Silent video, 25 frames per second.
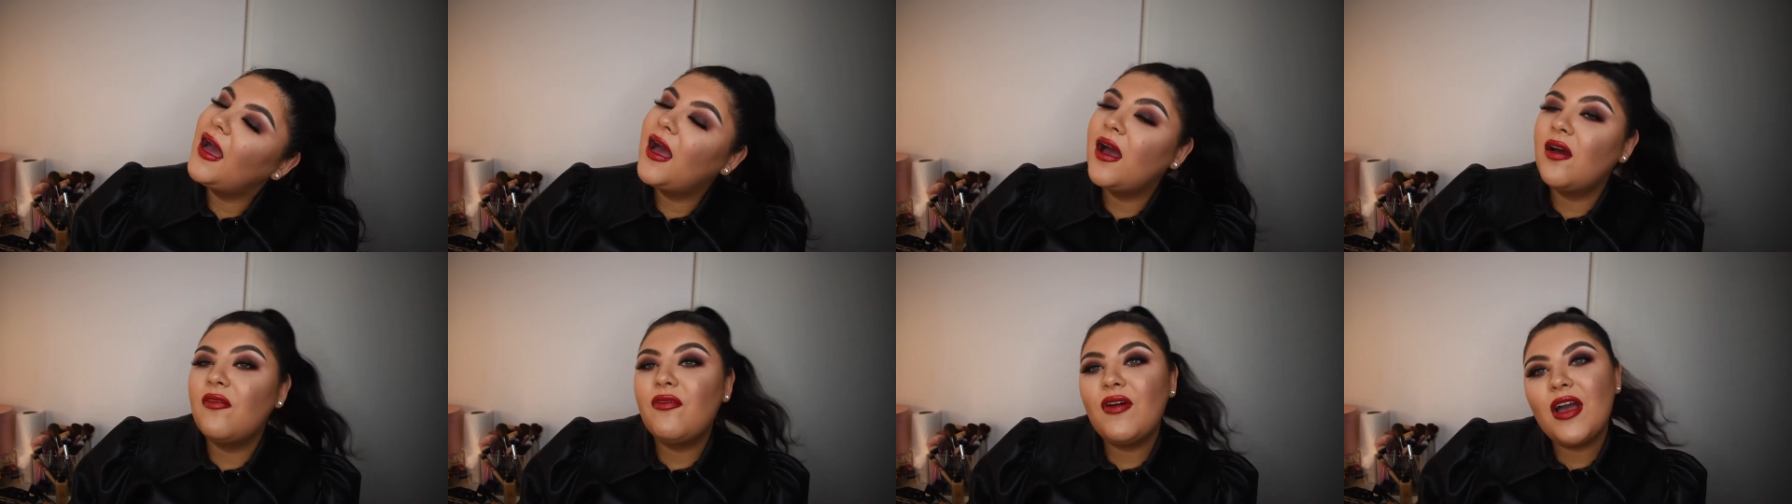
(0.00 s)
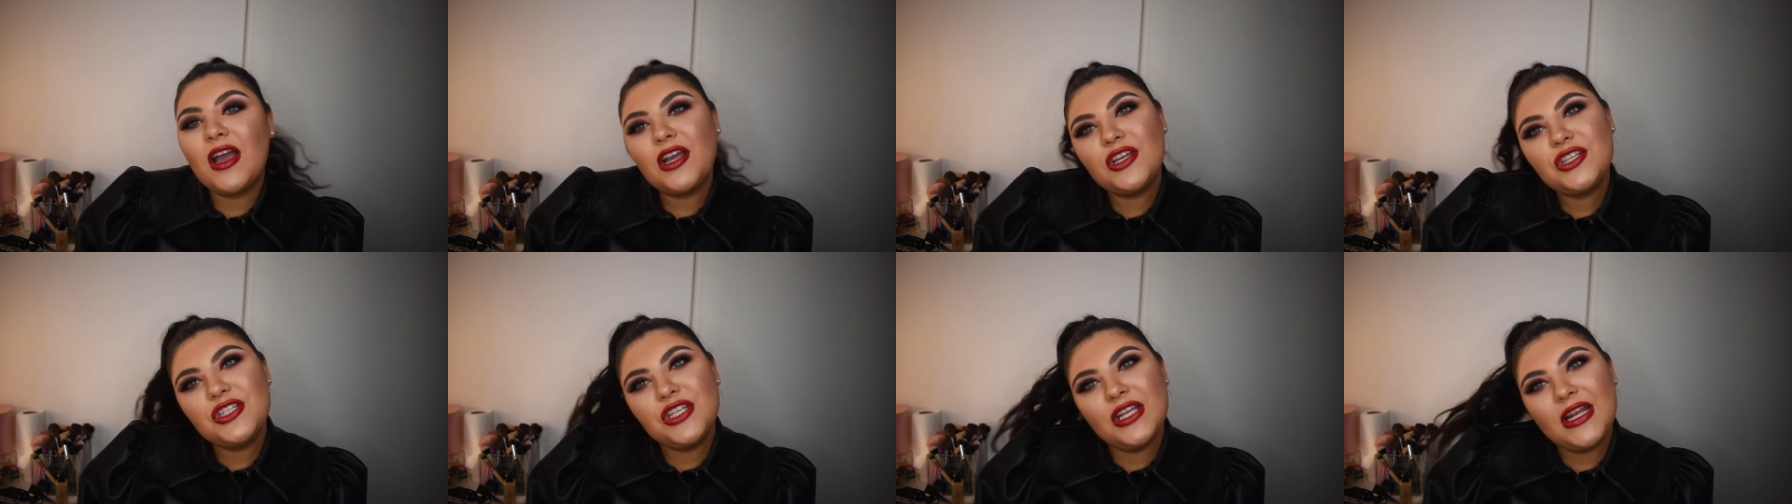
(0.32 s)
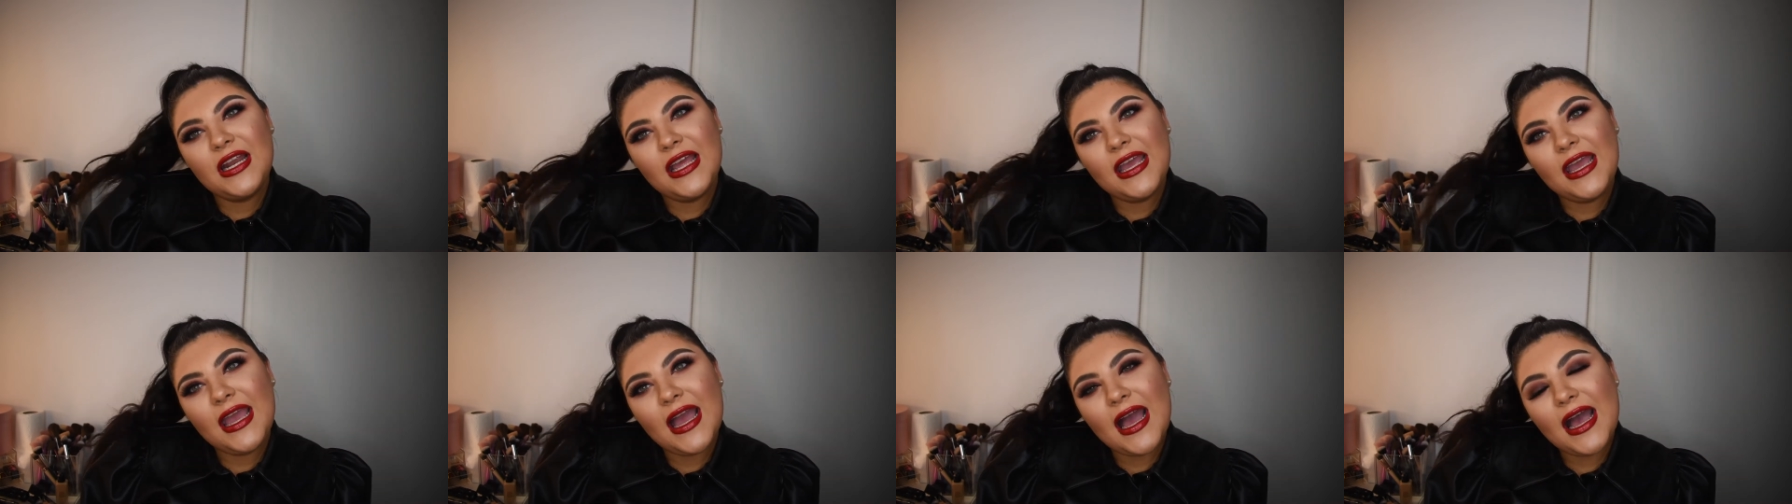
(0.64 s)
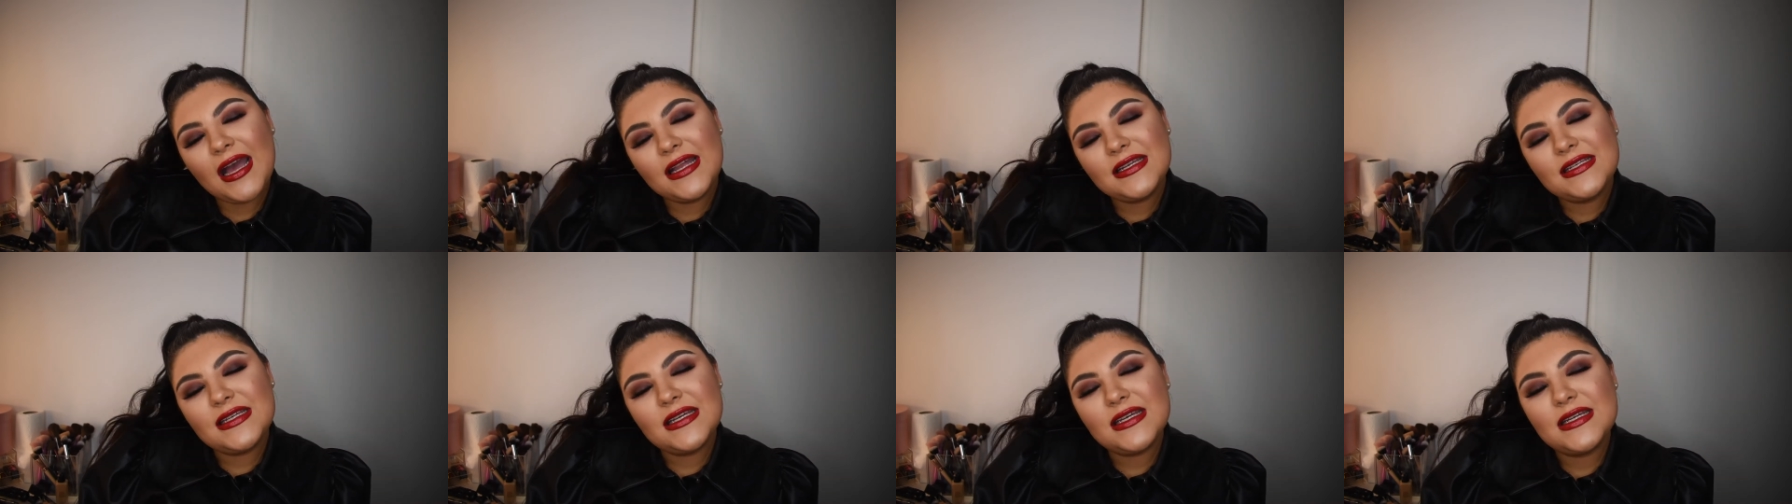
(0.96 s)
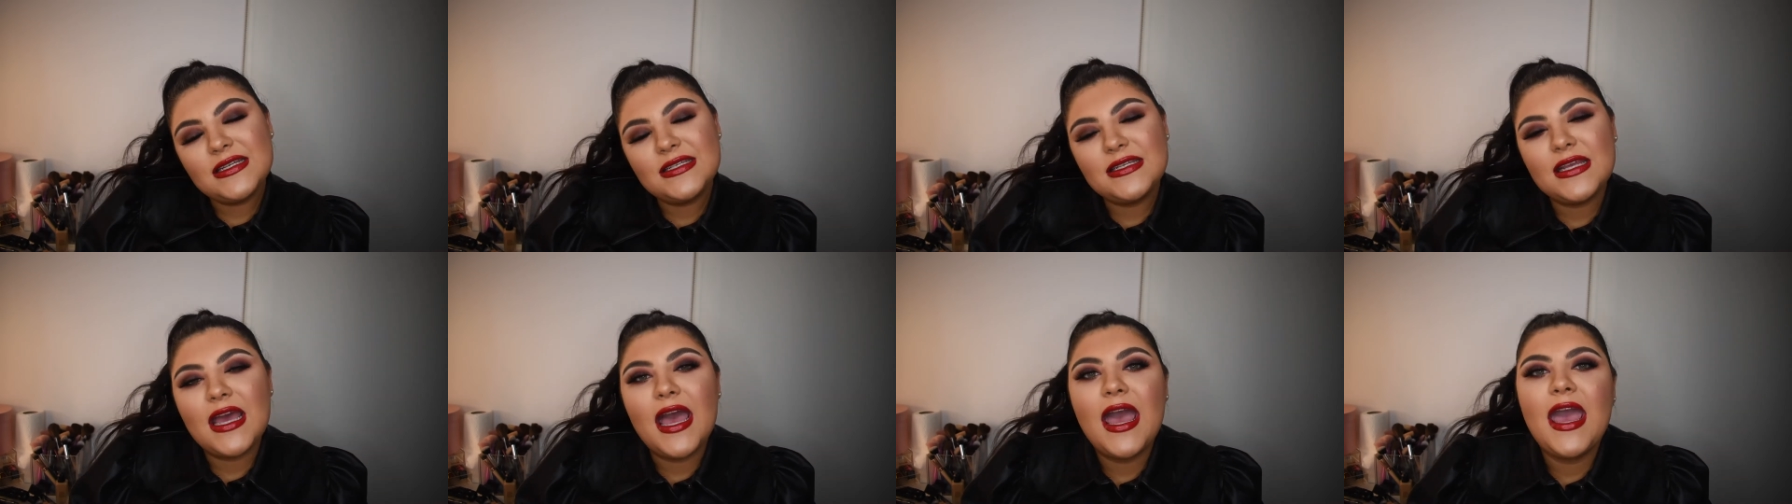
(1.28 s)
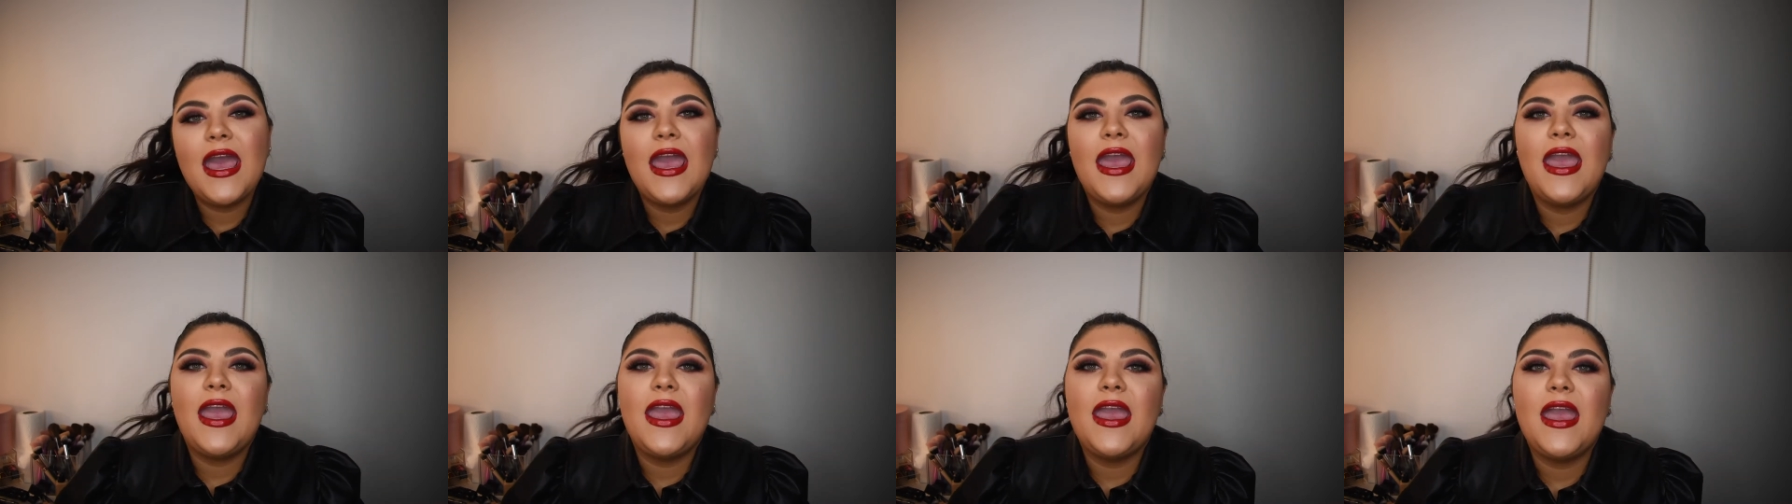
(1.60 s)
have actually added
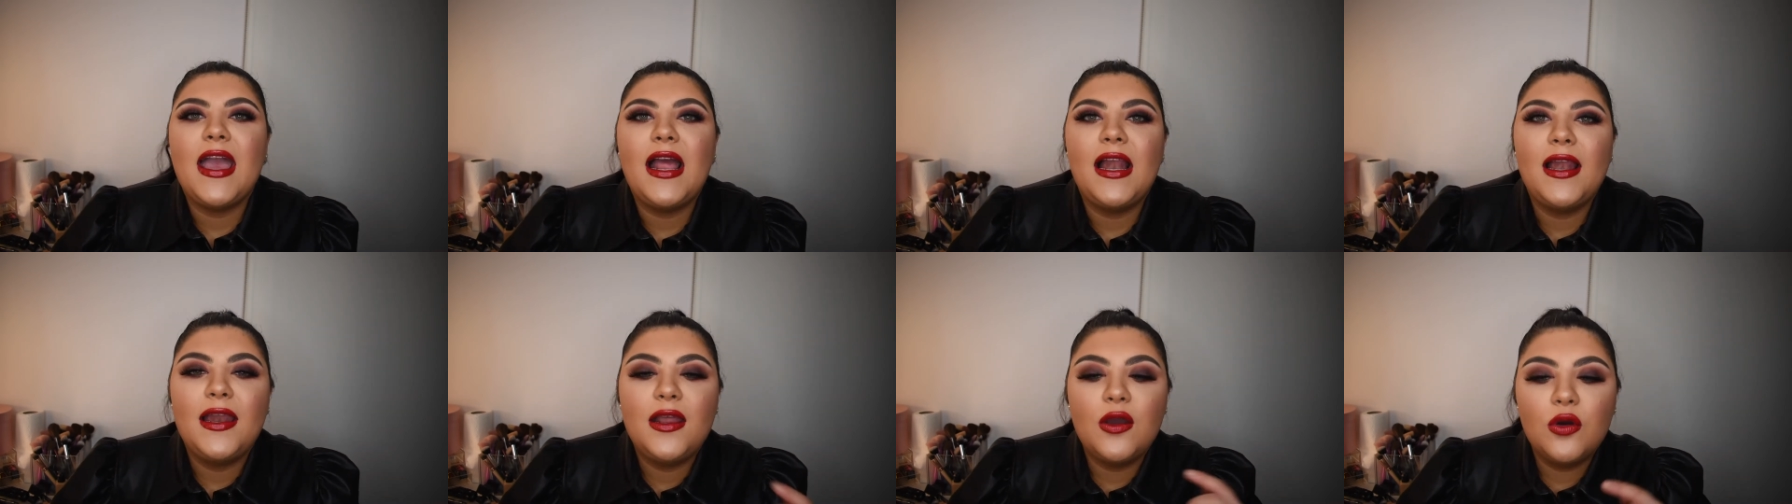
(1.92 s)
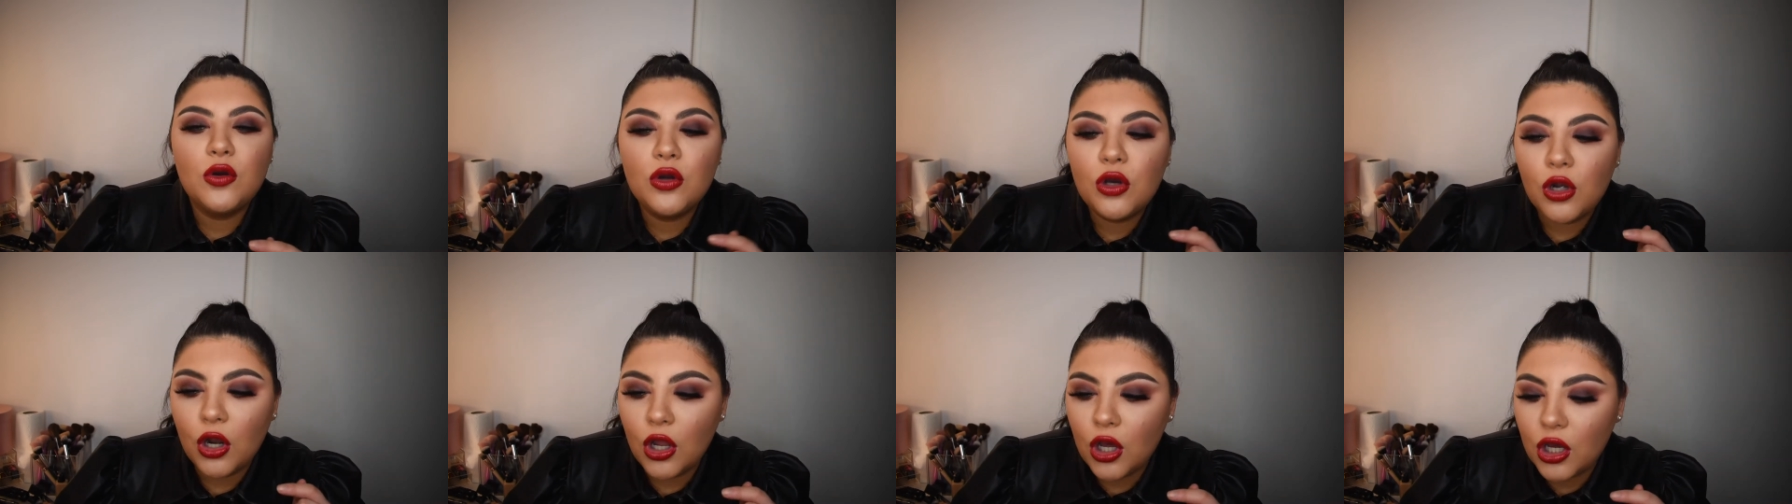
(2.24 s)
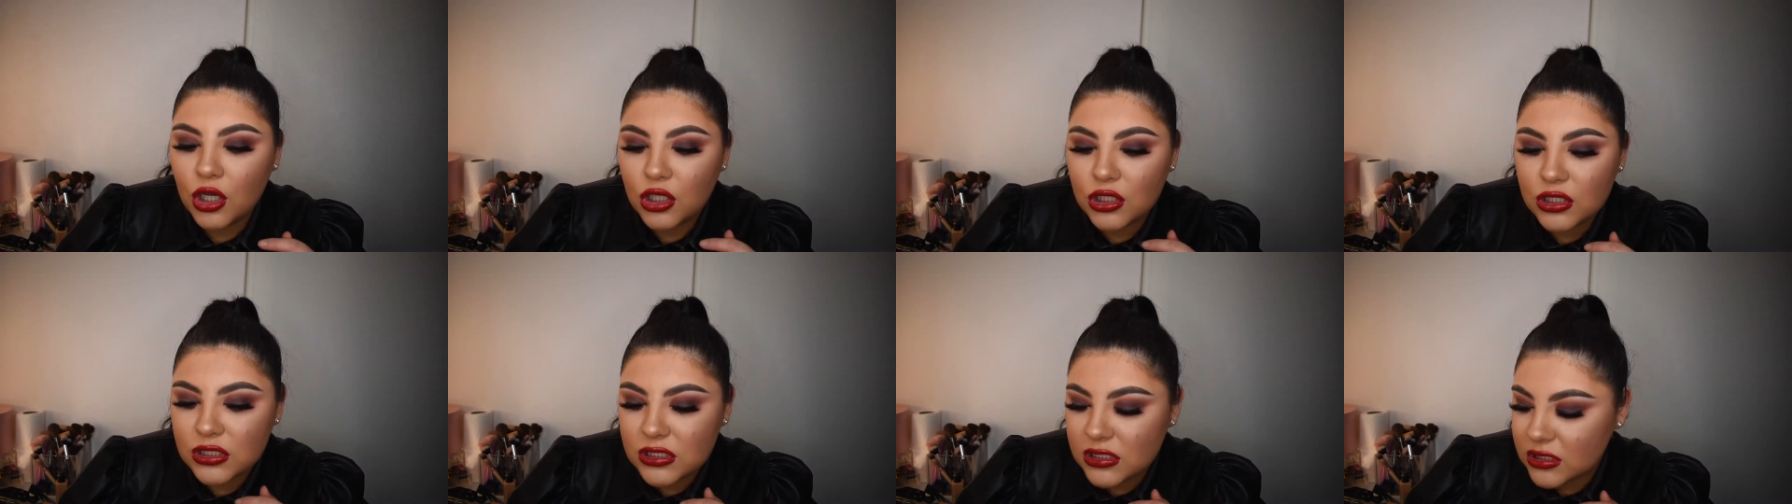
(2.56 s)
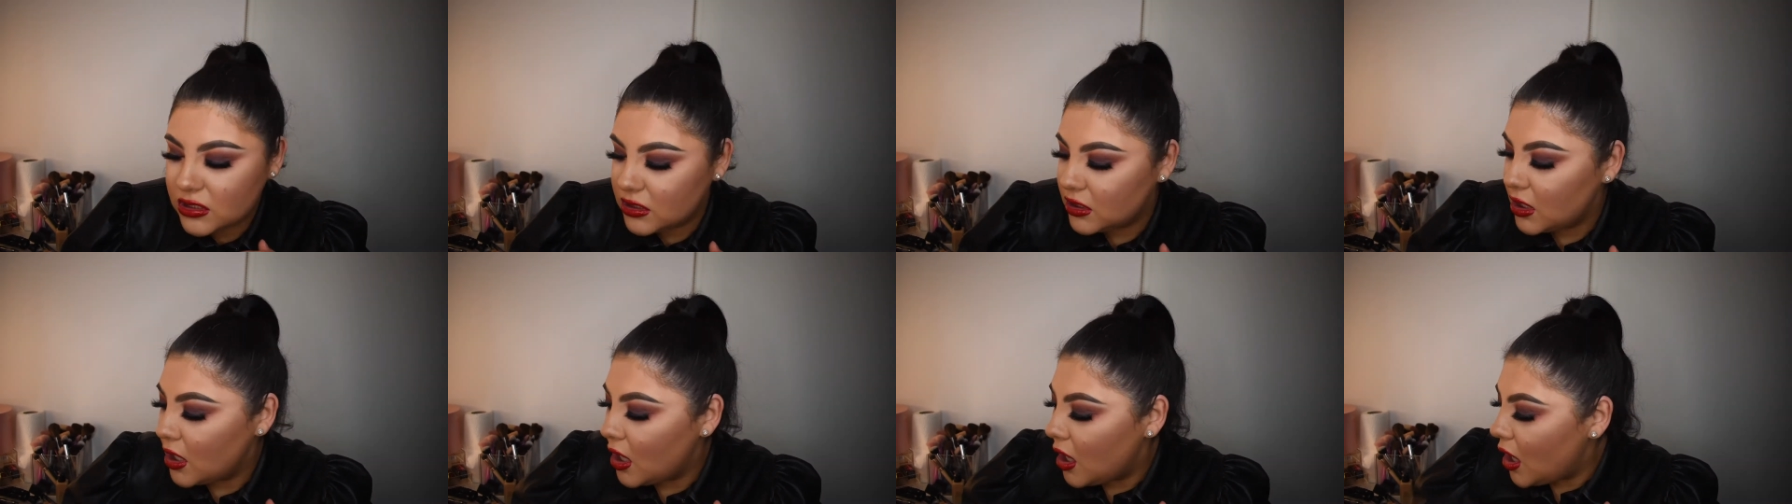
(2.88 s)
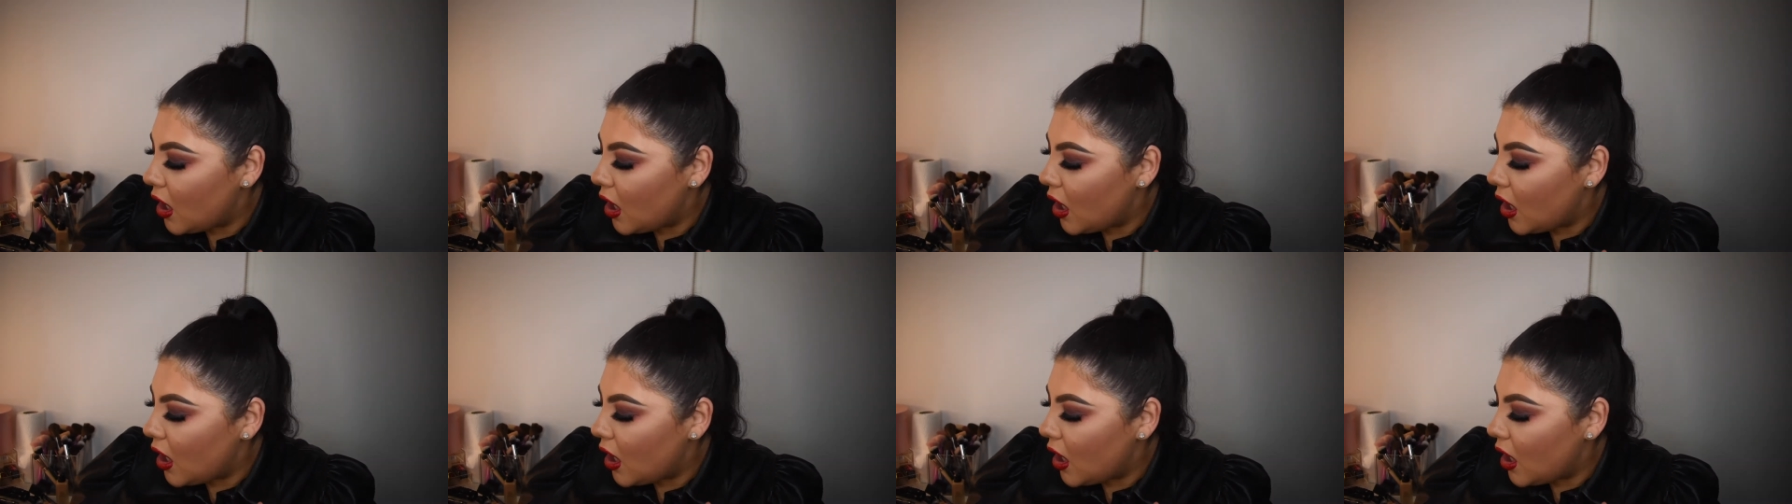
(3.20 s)
a little gloss